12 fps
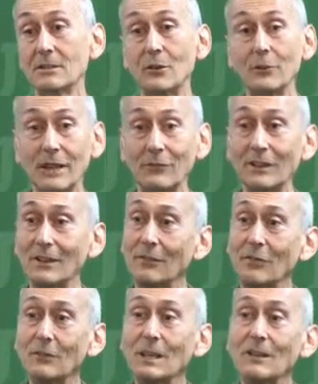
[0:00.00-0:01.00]
So
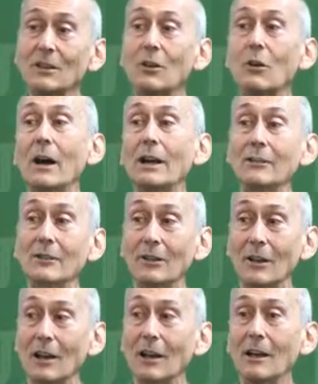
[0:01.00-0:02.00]
if you need no other